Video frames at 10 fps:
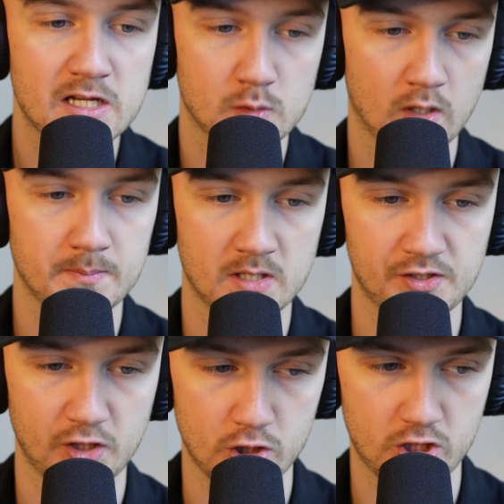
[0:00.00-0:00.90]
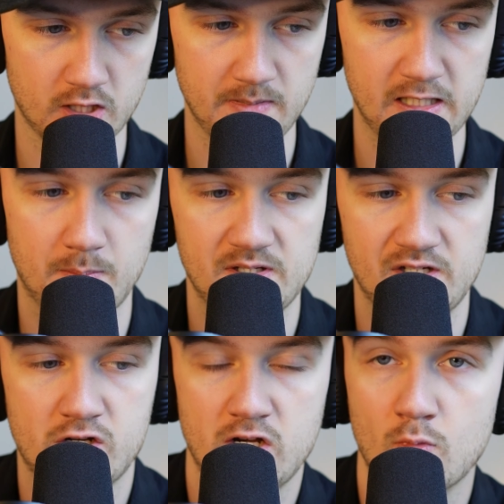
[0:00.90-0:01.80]
has one person who shouldn't be in the
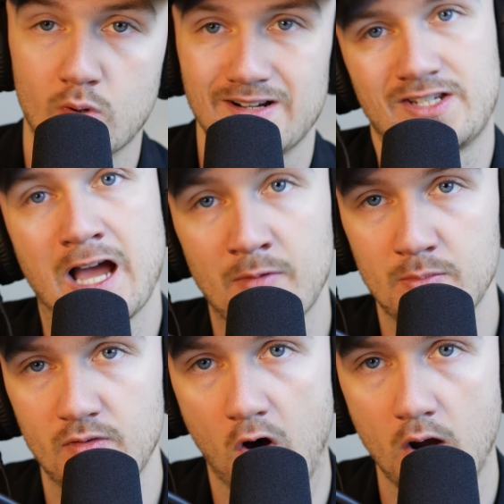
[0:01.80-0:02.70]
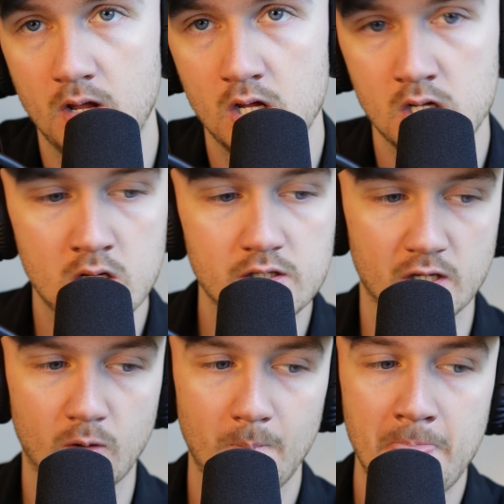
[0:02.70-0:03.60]
position anymore. It's time to move on.
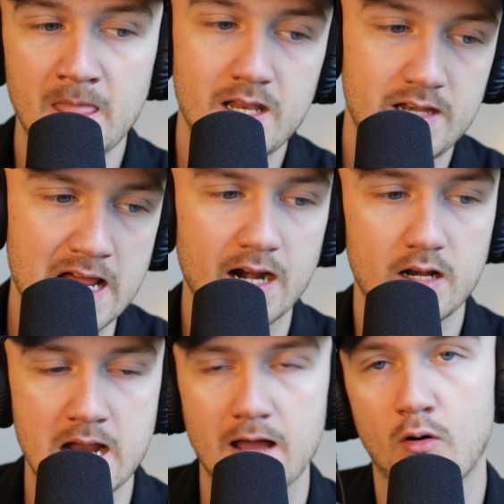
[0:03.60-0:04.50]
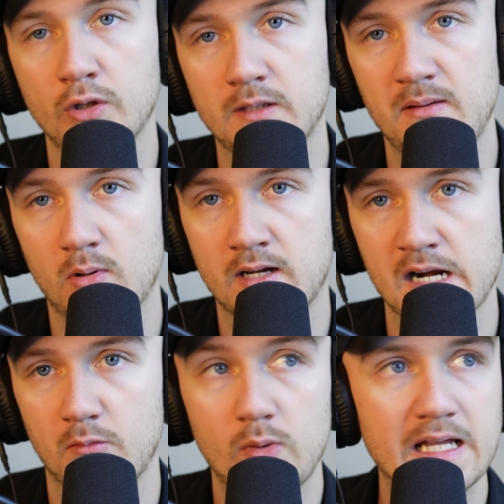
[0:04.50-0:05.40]
So not not holding people
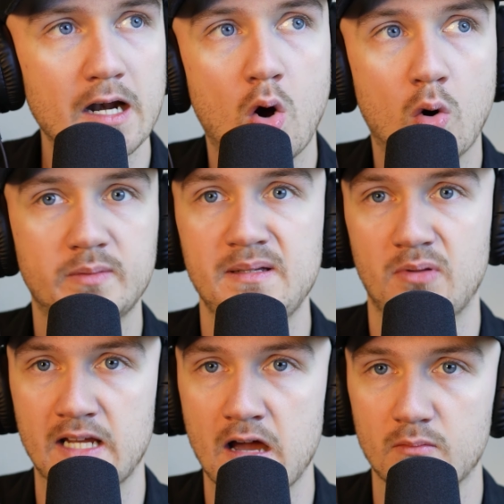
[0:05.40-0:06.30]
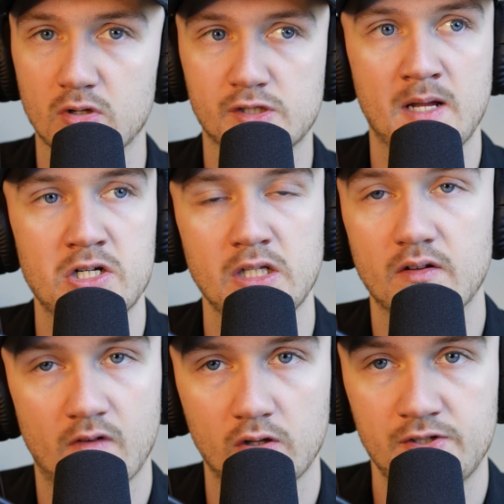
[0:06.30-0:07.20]
accountable. We kind of hold people accountable, especially in the
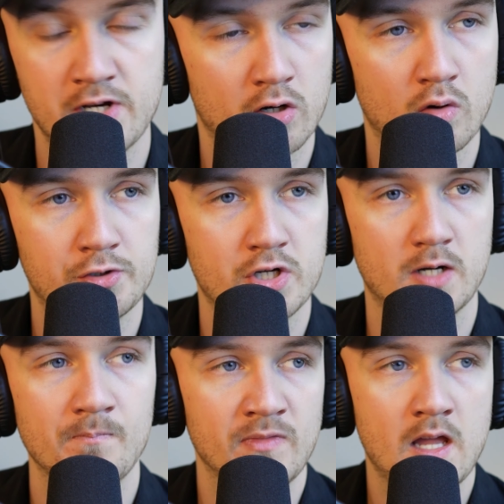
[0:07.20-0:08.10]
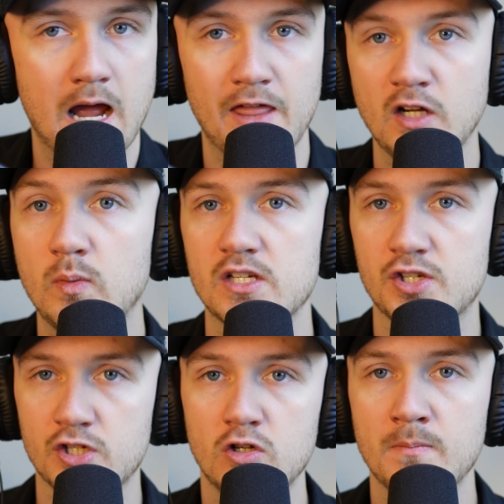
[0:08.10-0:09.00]
volunteer culture. I think we
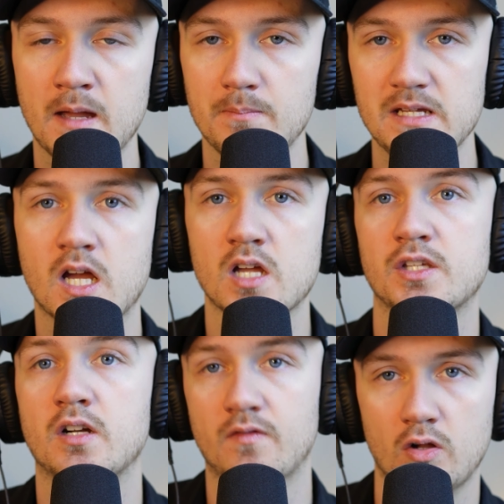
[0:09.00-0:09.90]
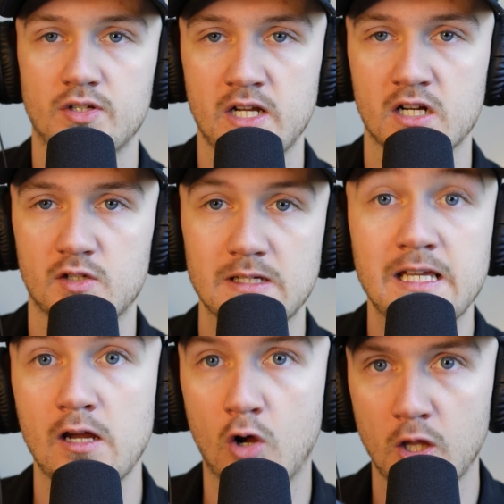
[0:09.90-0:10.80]
assume that because they're volunteers, we
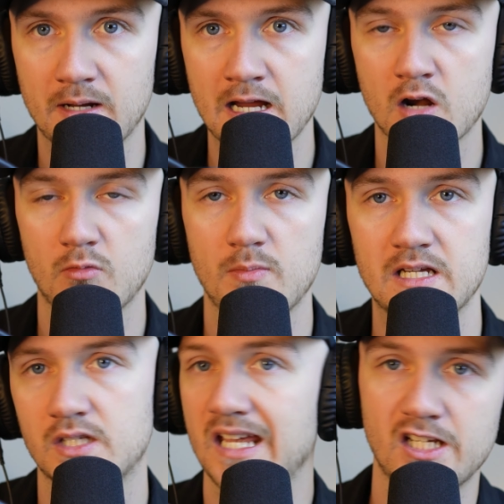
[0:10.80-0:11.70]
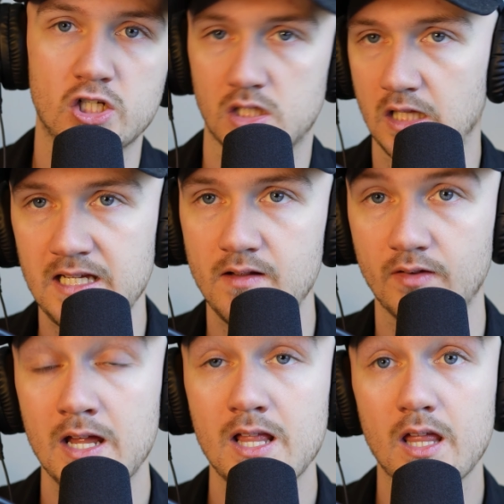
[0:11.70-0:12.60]
can't hold them accountable because they can just leave.
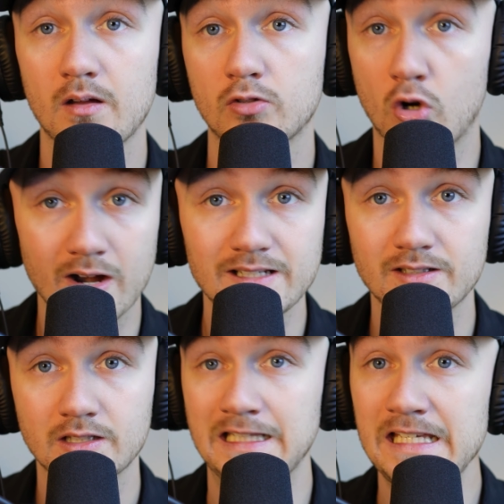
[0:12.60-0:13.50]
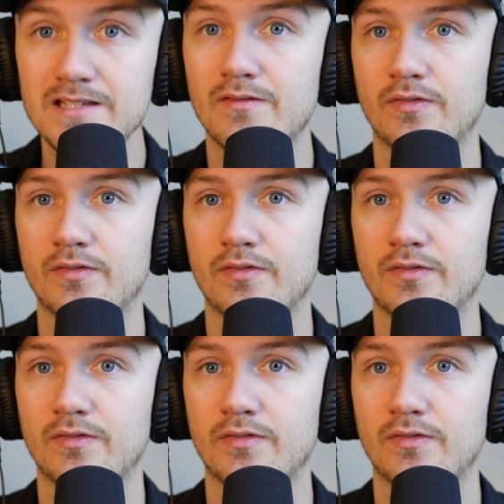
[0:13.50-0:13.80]
Great, leave